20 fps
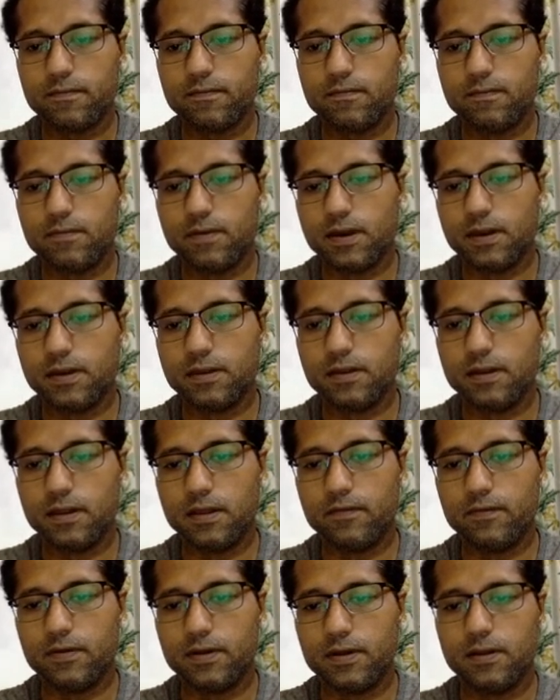by
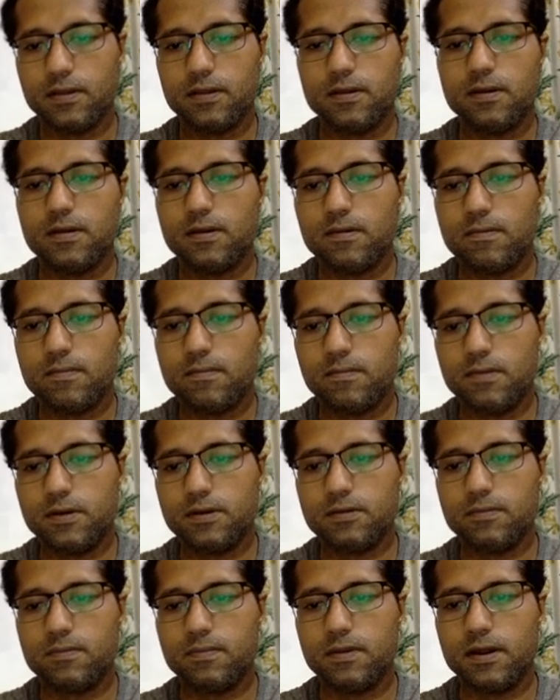11
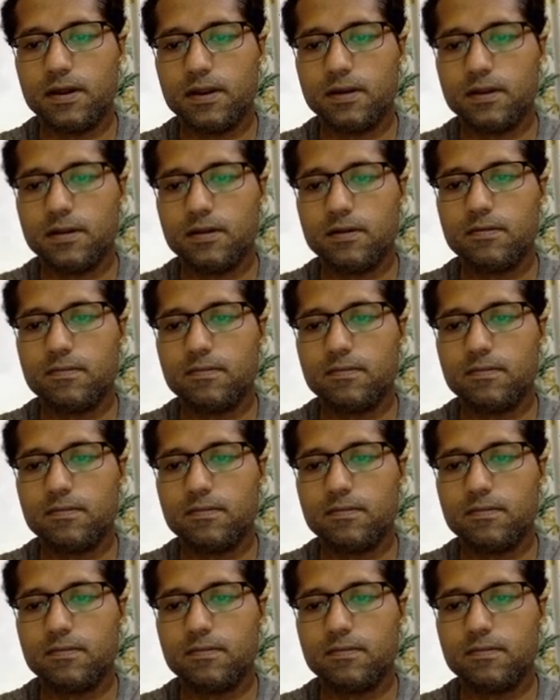multiplied